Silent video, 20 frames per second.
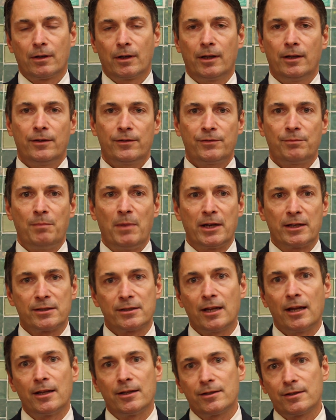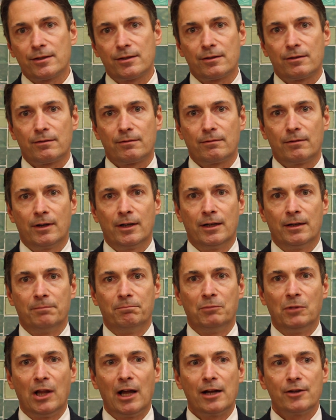And this makes sense
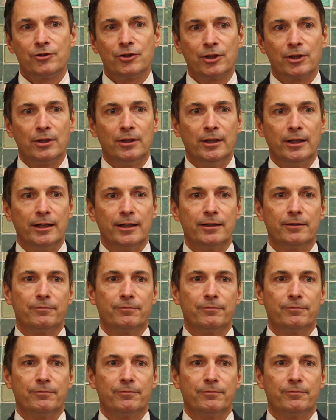logically.